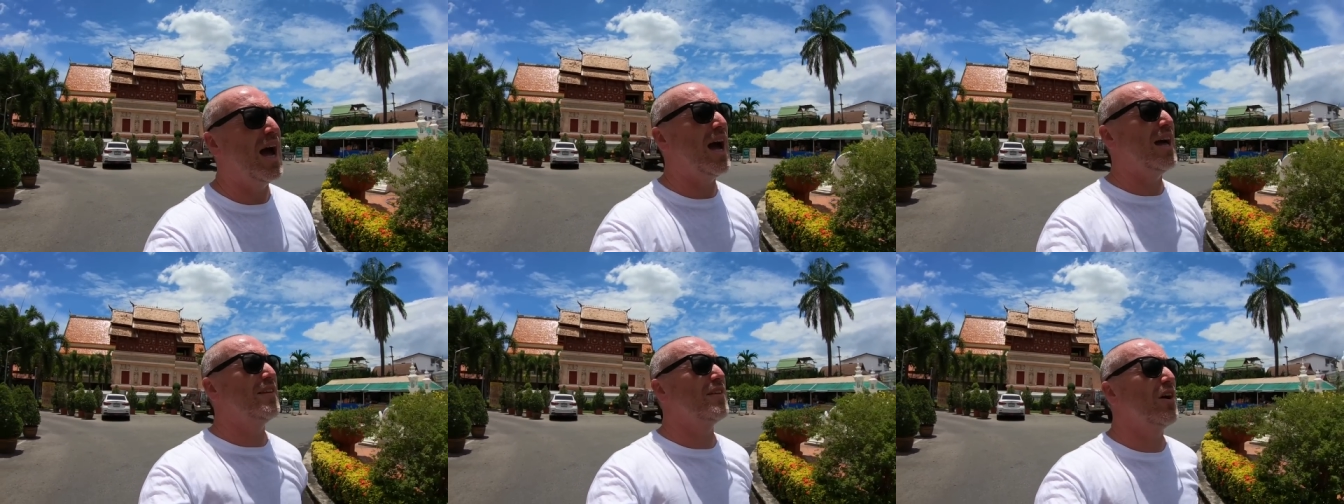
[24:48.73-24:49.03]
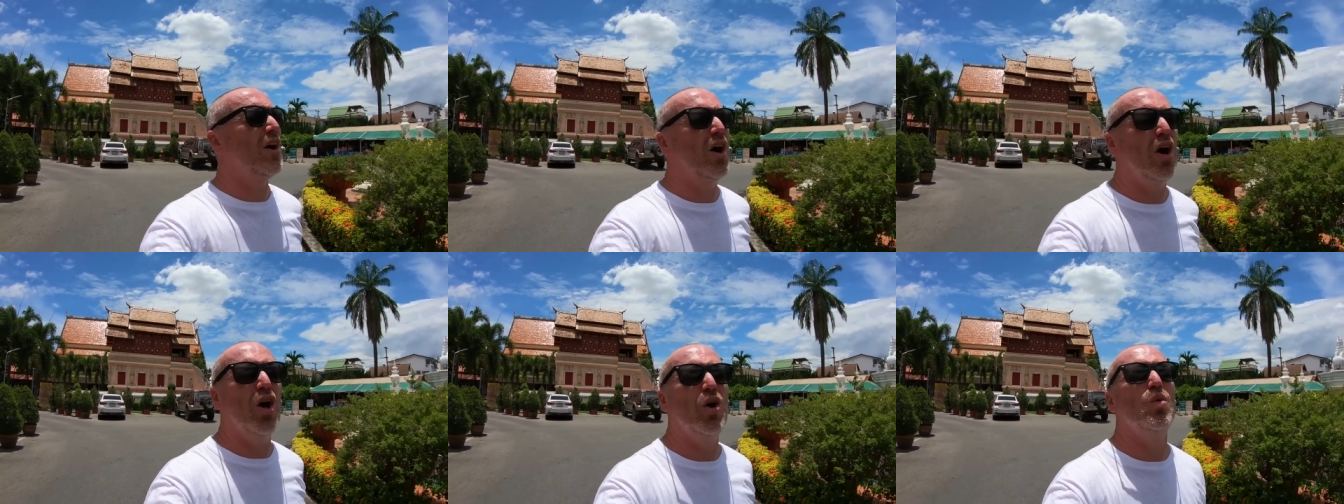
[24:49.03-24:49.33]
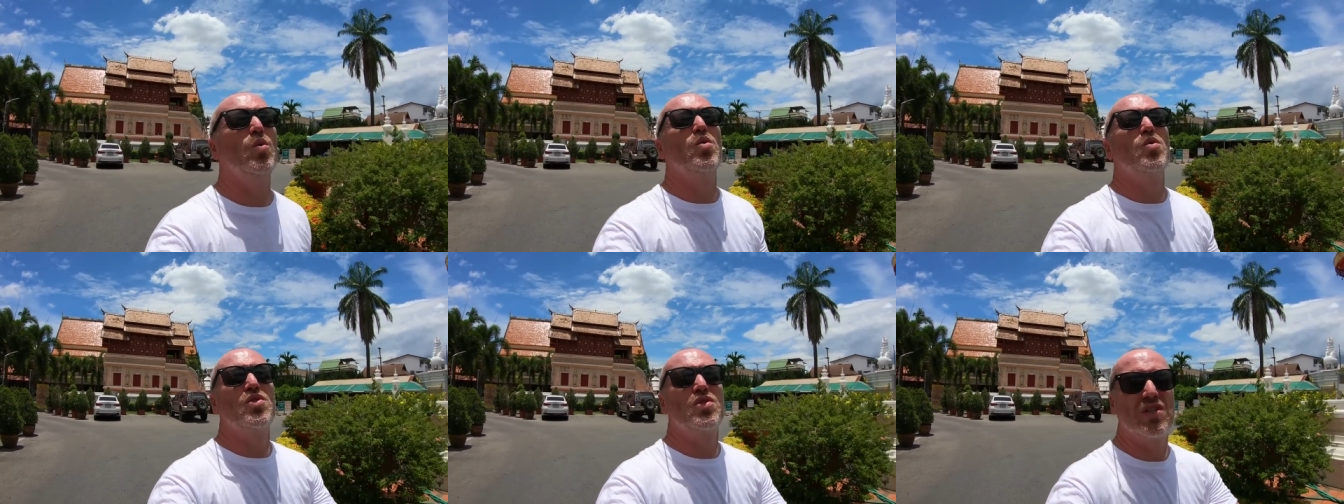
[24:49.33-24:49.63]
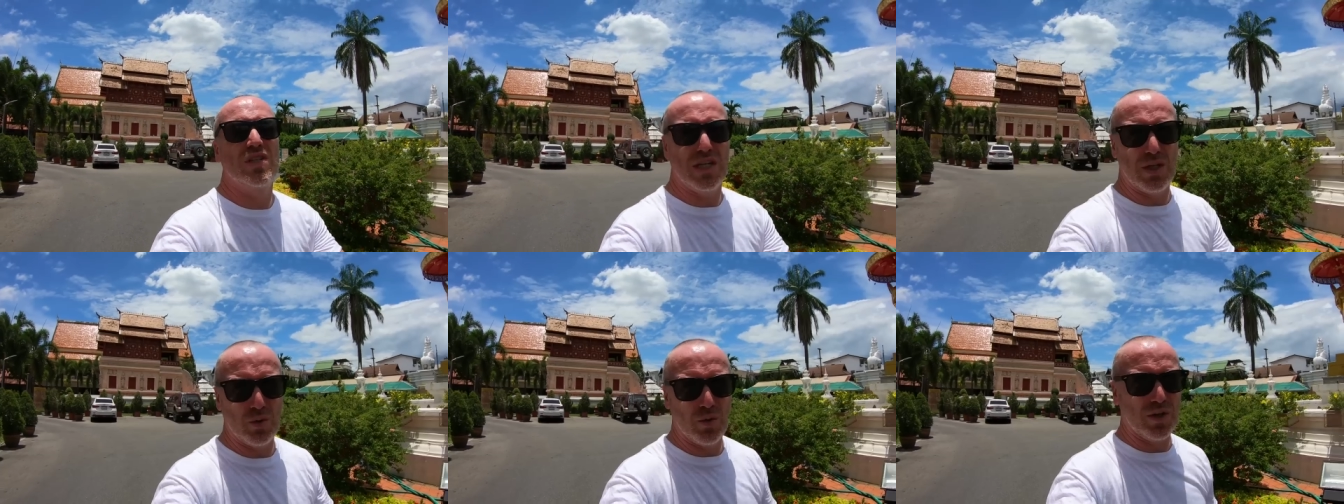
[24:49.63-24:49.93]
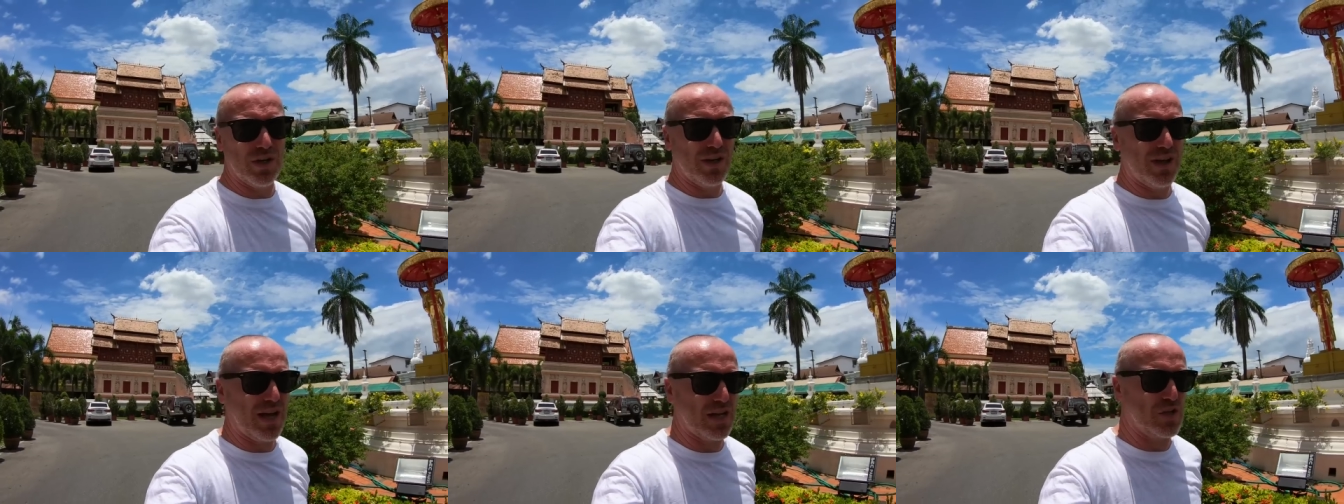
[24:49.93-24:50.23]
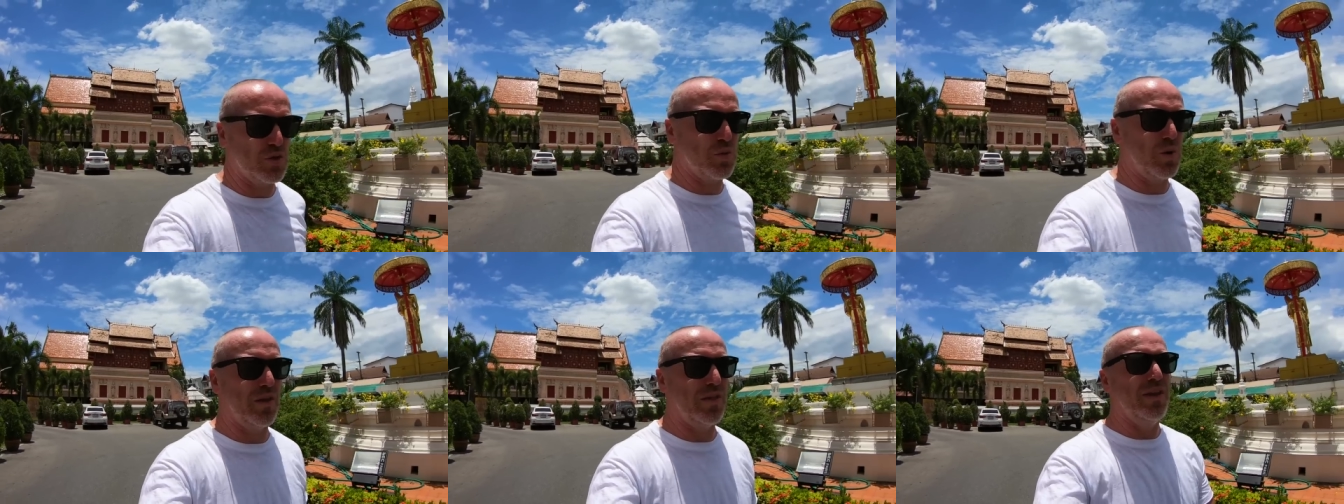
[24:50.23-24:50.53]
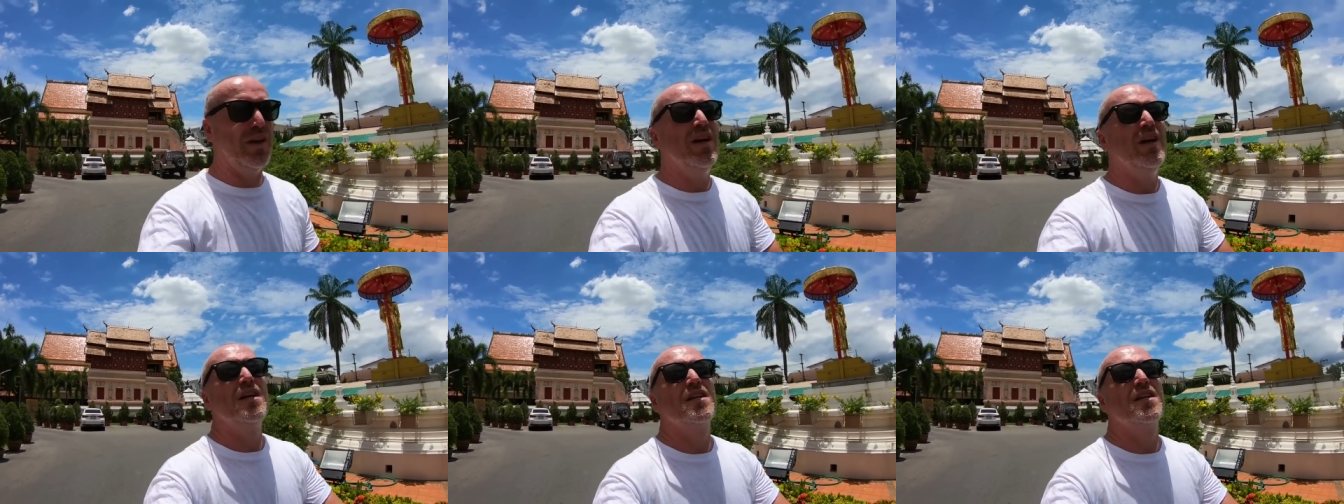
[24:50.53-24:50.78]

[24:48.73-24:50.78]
and I will see you in the next one.